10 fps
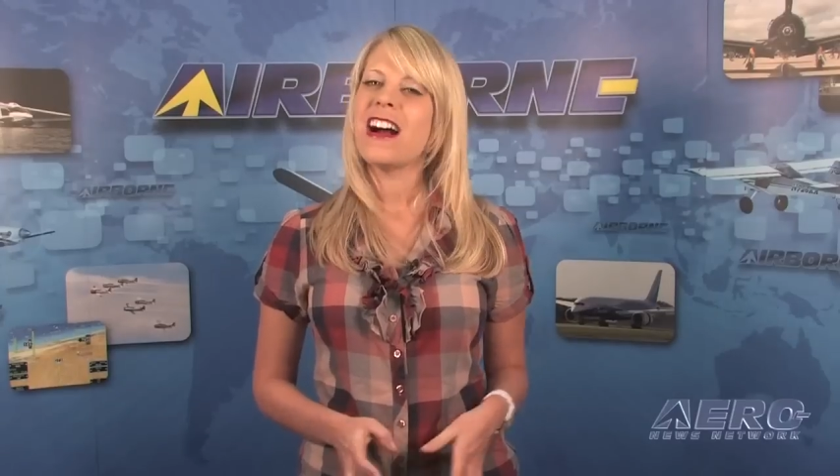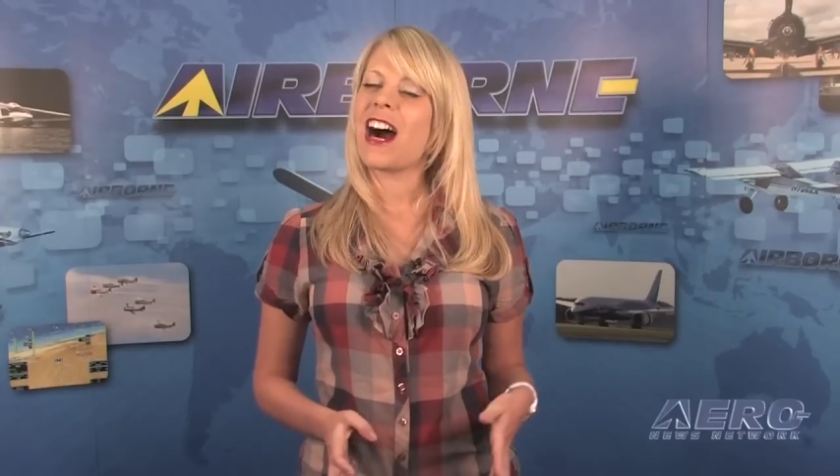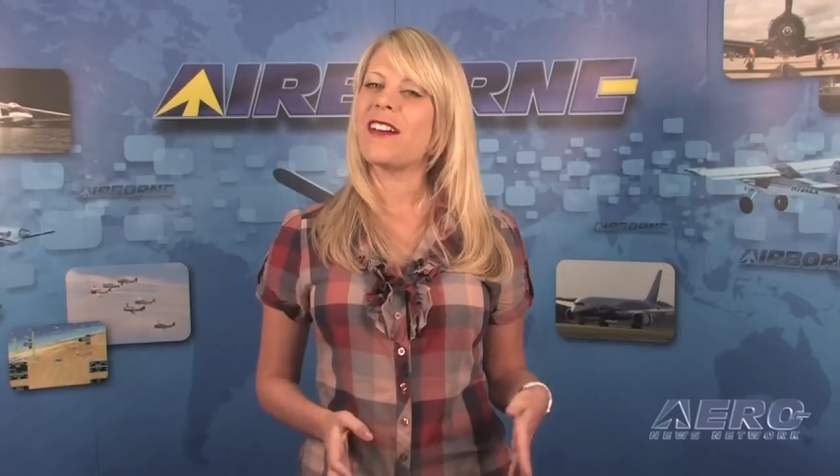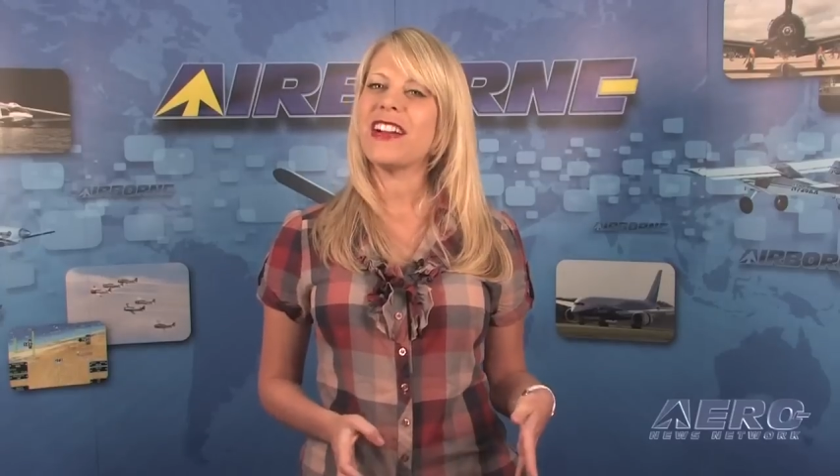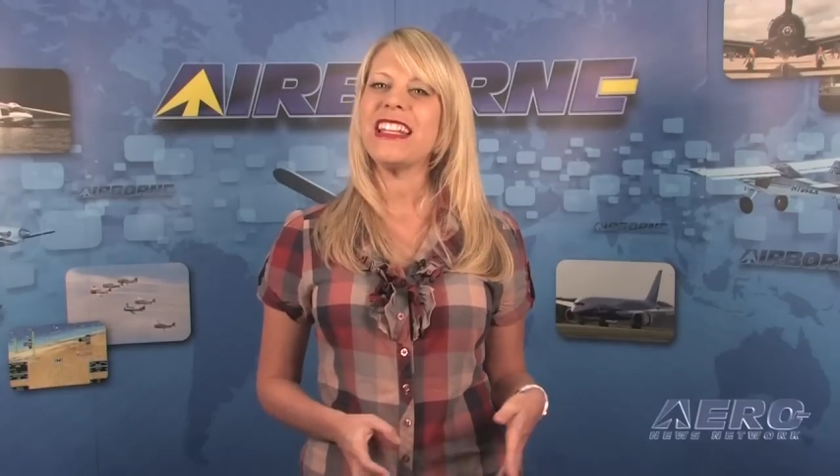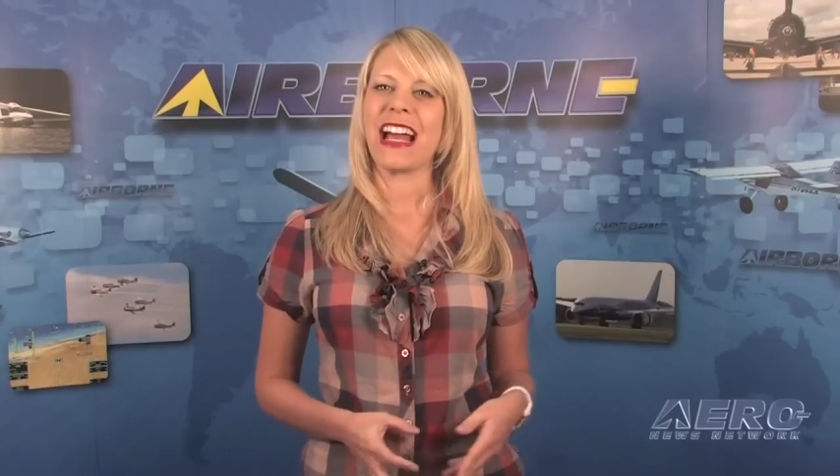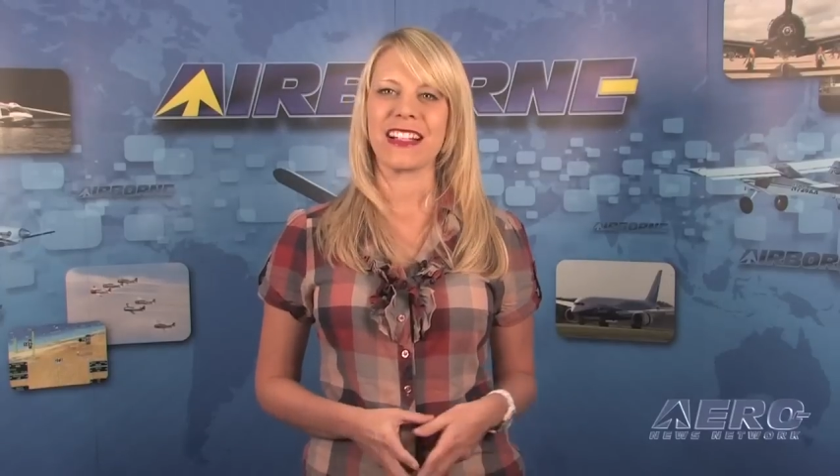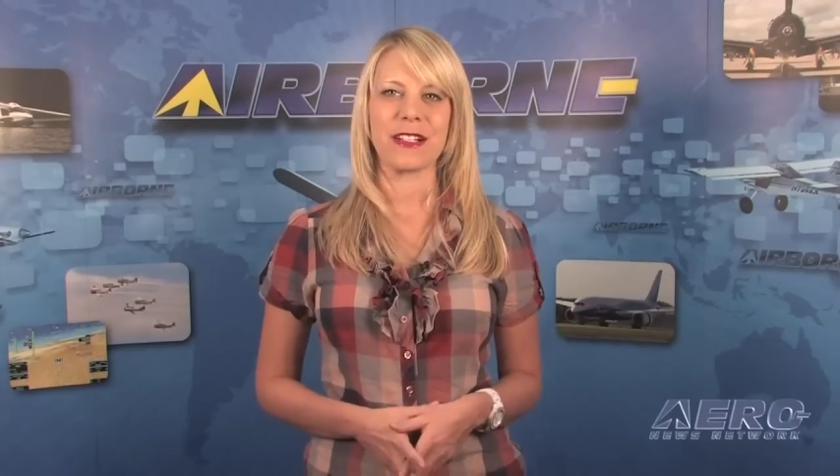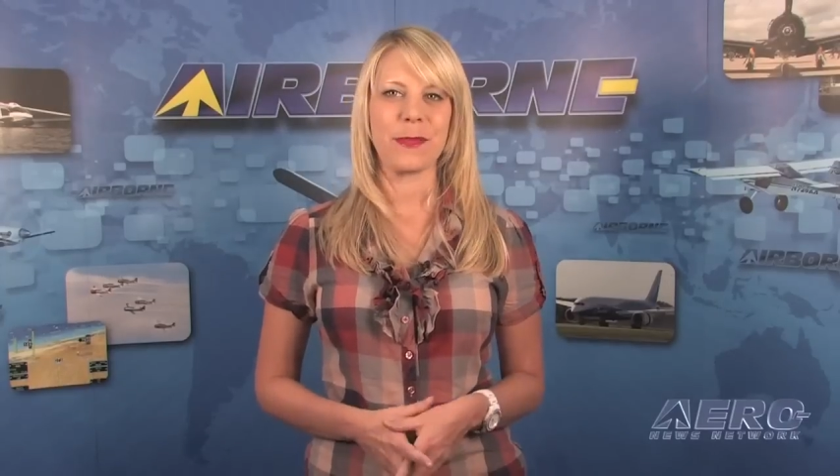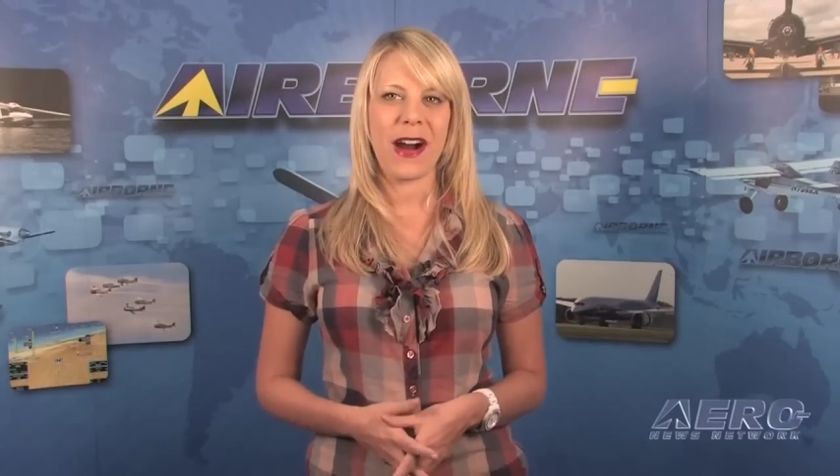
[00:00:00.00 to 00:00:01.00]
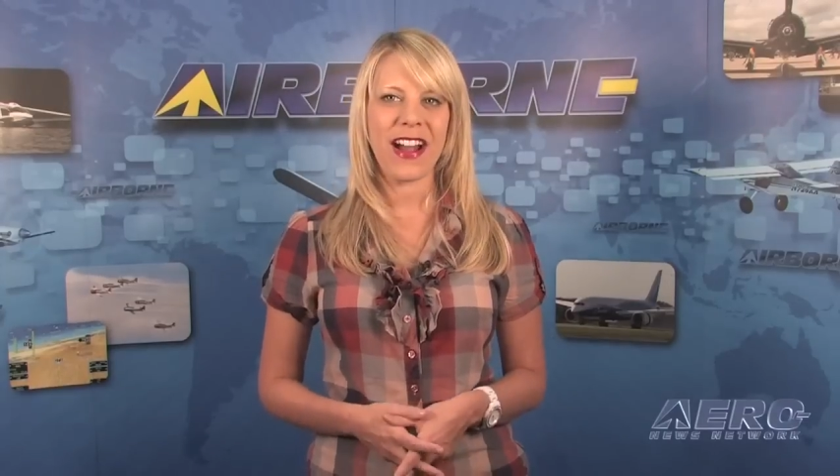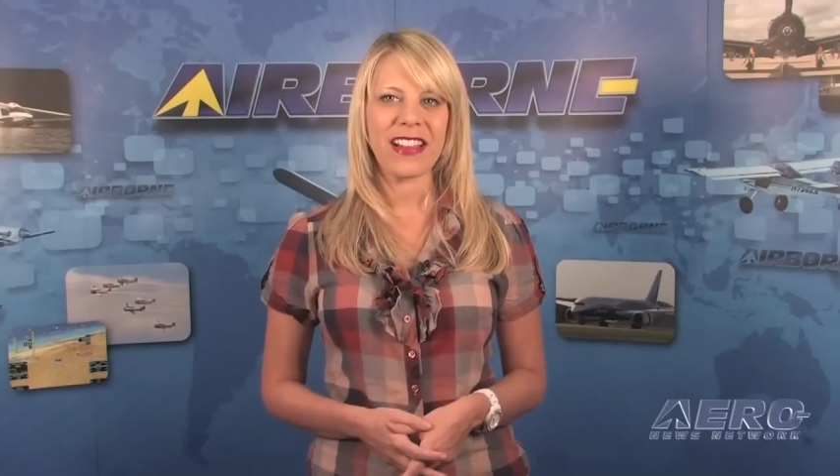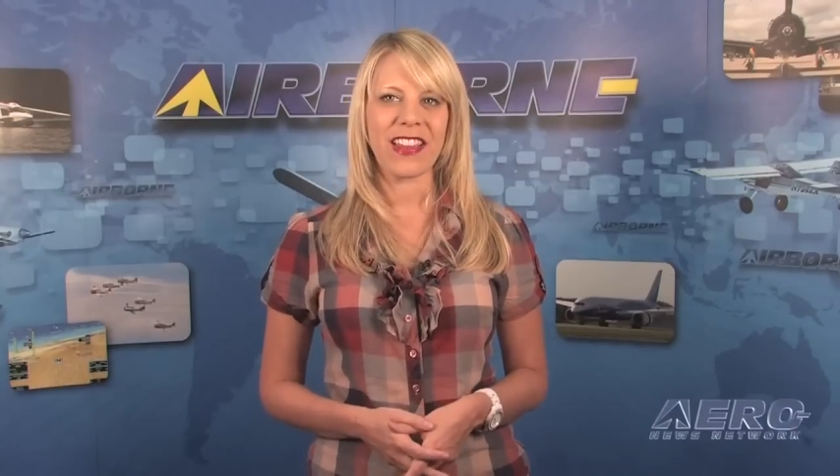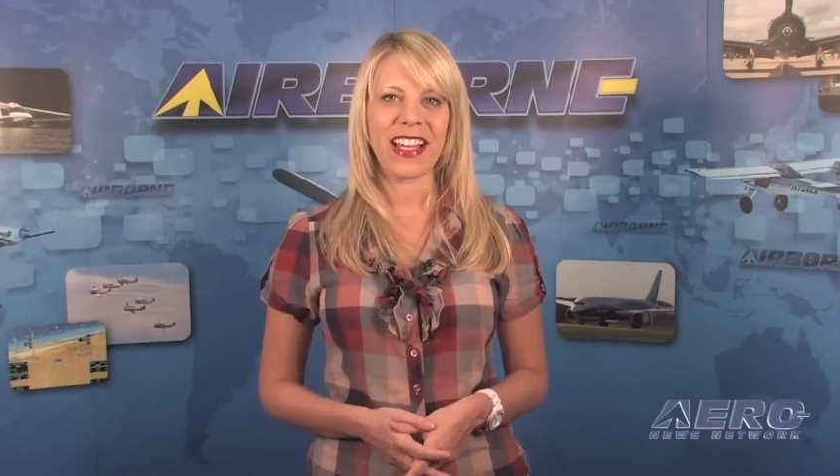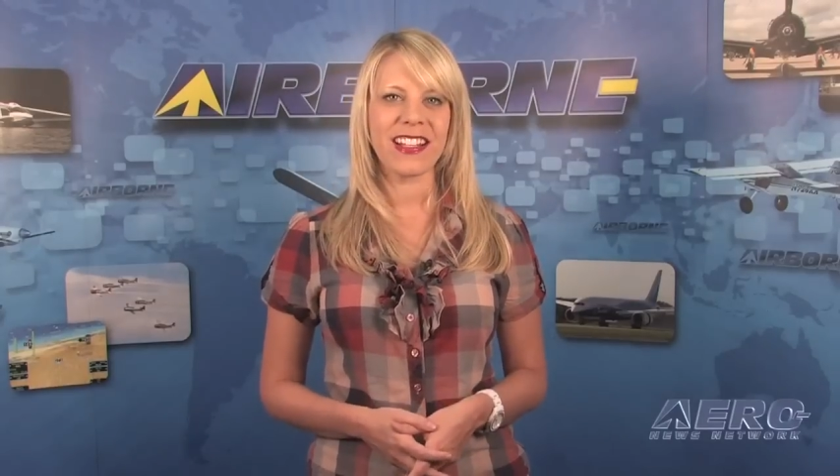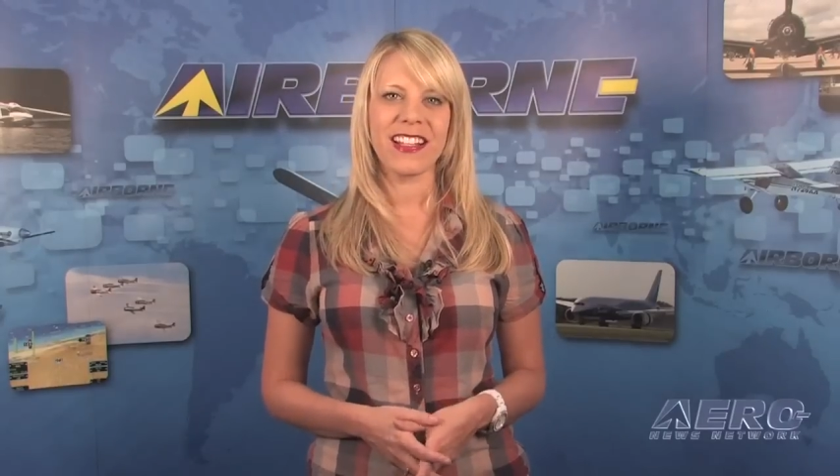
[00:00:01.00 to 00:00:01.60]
of Connected Pilot,